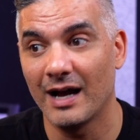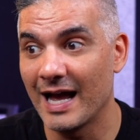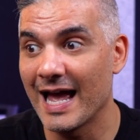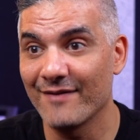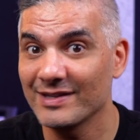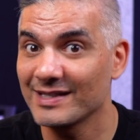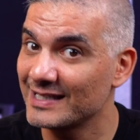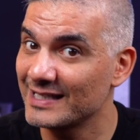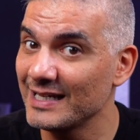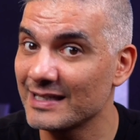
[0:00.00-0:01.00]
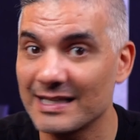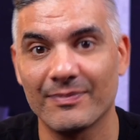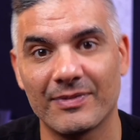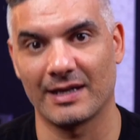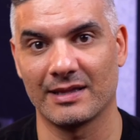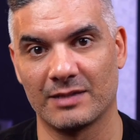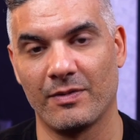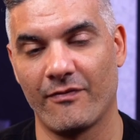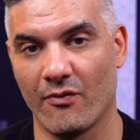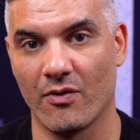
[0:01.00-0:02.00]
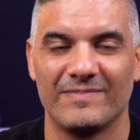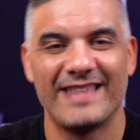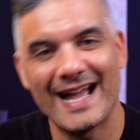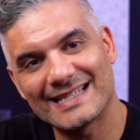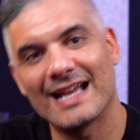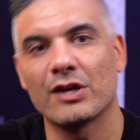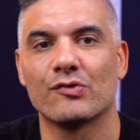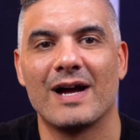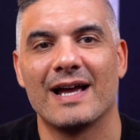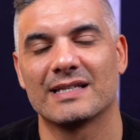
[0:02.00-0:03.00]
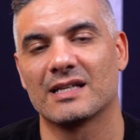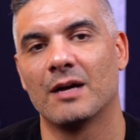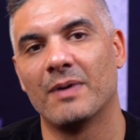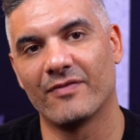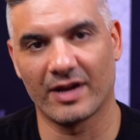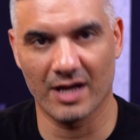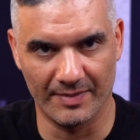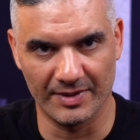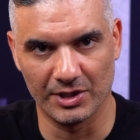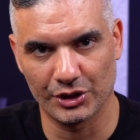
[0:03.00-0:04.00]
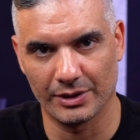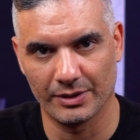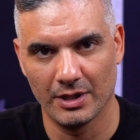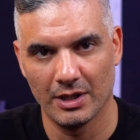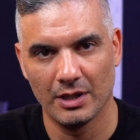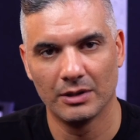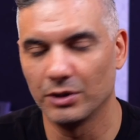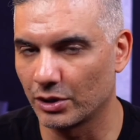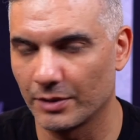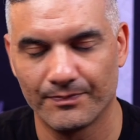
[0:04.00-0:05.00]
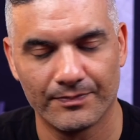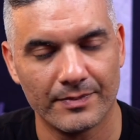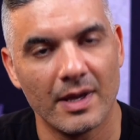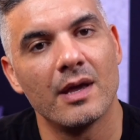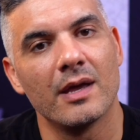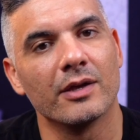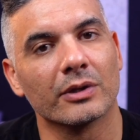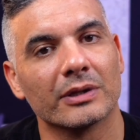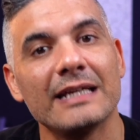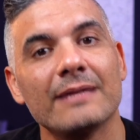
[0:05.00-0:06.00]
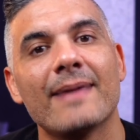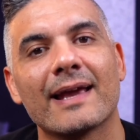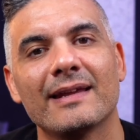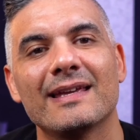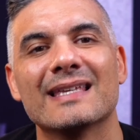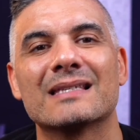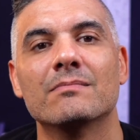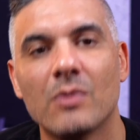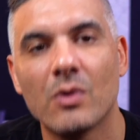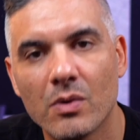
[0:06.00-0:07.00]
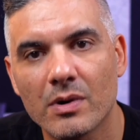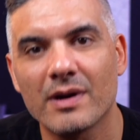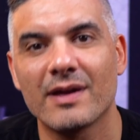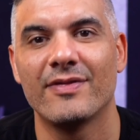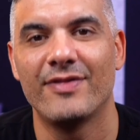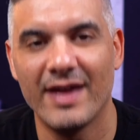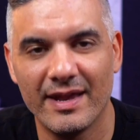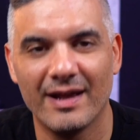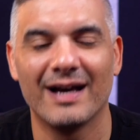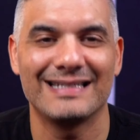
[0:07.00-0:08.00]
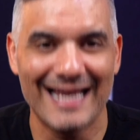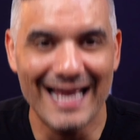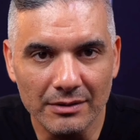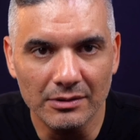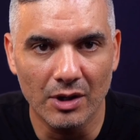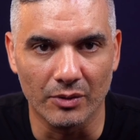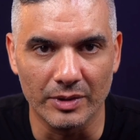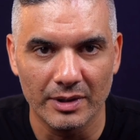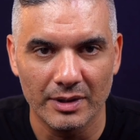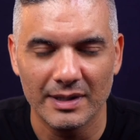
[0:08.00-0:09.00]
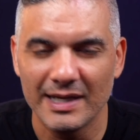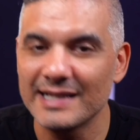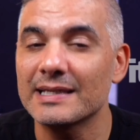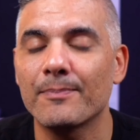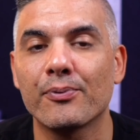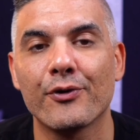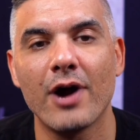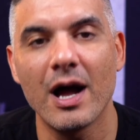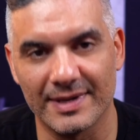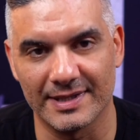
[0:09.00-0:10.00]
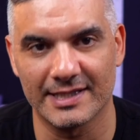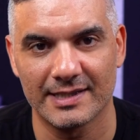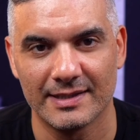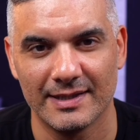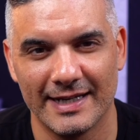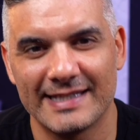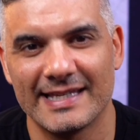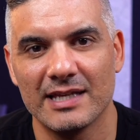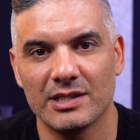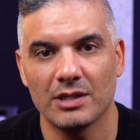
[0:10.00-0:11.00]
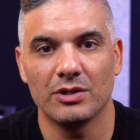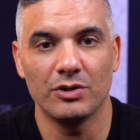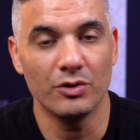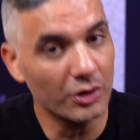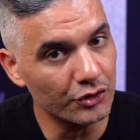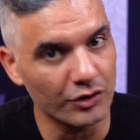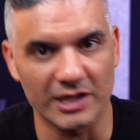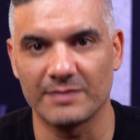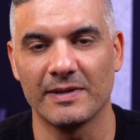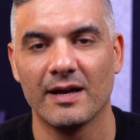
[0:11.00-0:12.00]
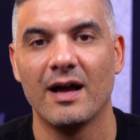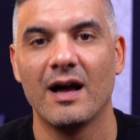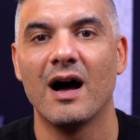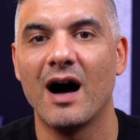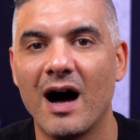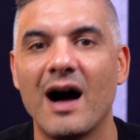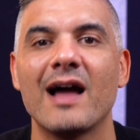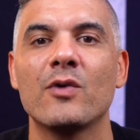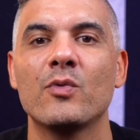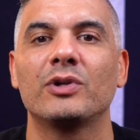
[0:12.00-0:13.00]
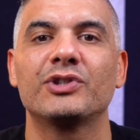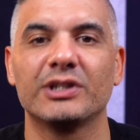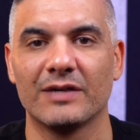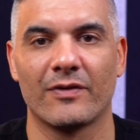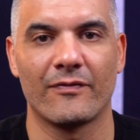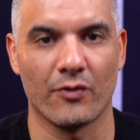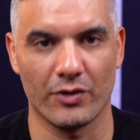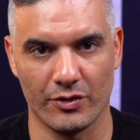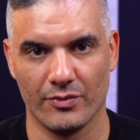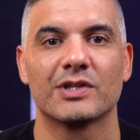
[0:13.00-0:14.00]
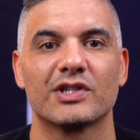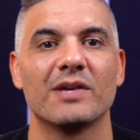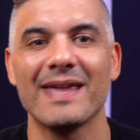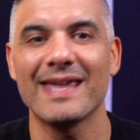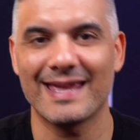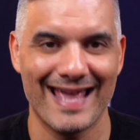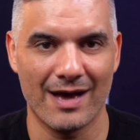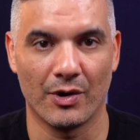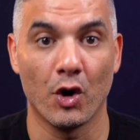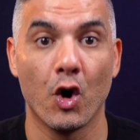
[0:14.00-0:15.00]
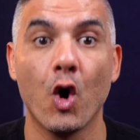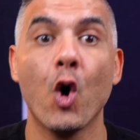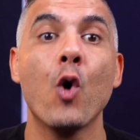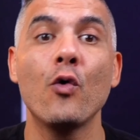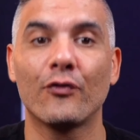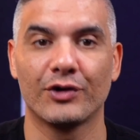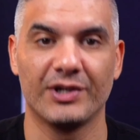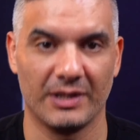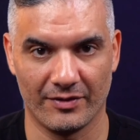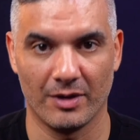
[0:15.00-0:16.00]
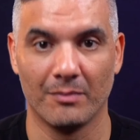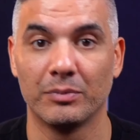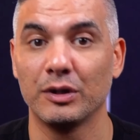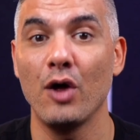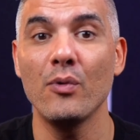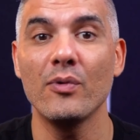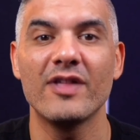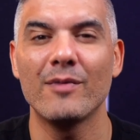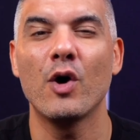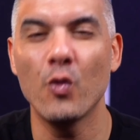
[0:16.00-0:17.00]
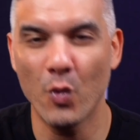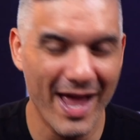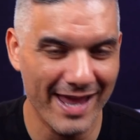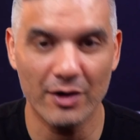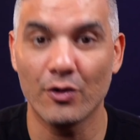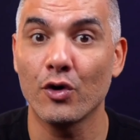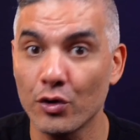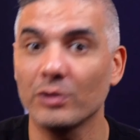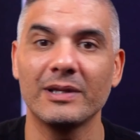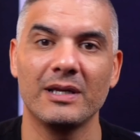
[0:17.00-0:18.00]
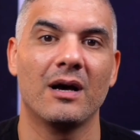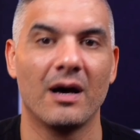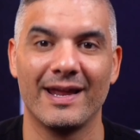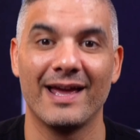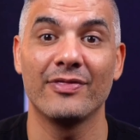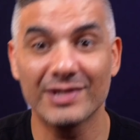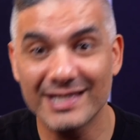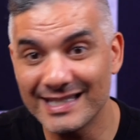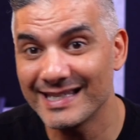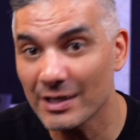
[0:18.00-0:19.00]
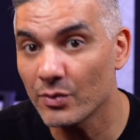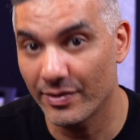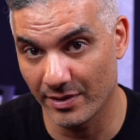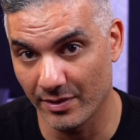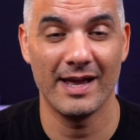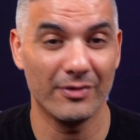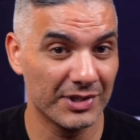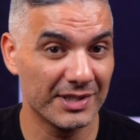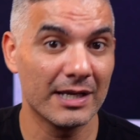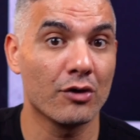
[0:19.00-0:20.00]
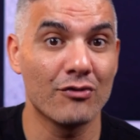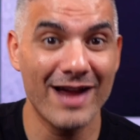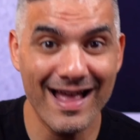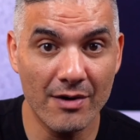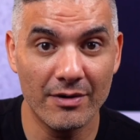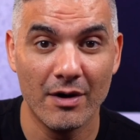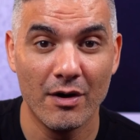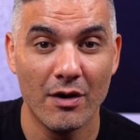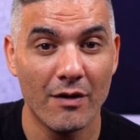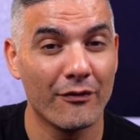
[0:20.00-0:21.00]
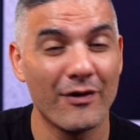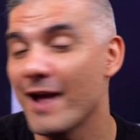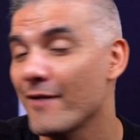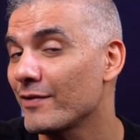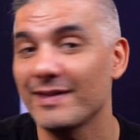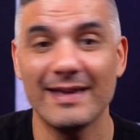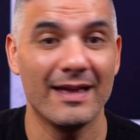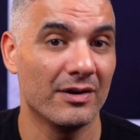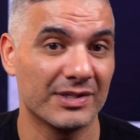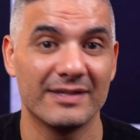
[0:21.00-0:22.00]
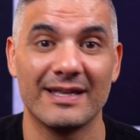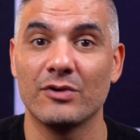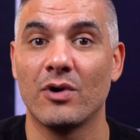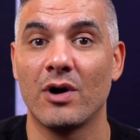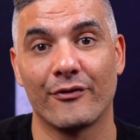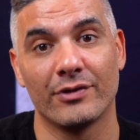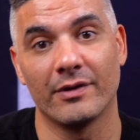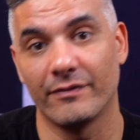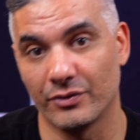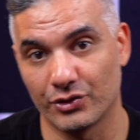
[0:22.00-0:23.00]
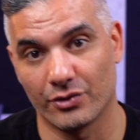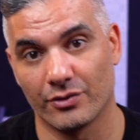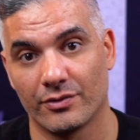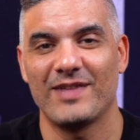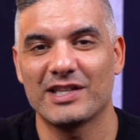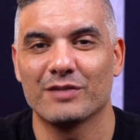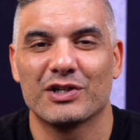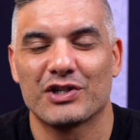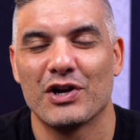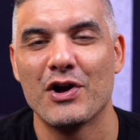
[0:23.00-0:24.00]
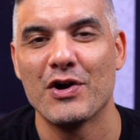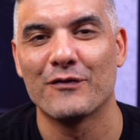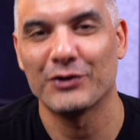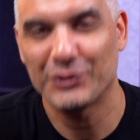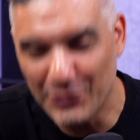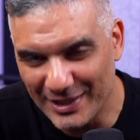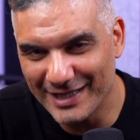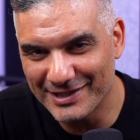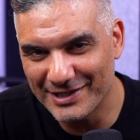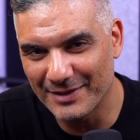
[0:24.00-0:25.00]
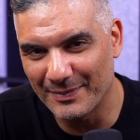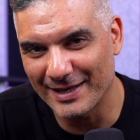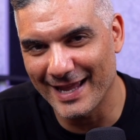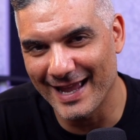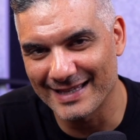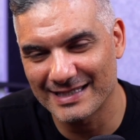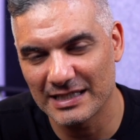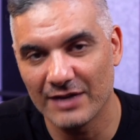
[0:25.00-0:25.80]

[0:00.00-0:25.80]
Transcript: I haven't seen something like this before. That's how you rise above the competition. Look, your lead magnet is more than a download. It's a promise. It says, you can trust me. I will deliver for you. So make it count. Over deliver, blow them away early on, and they'll stick with you and they'll stick around for everything else that you offer in the future. Thanks so much for tuning into the podcast.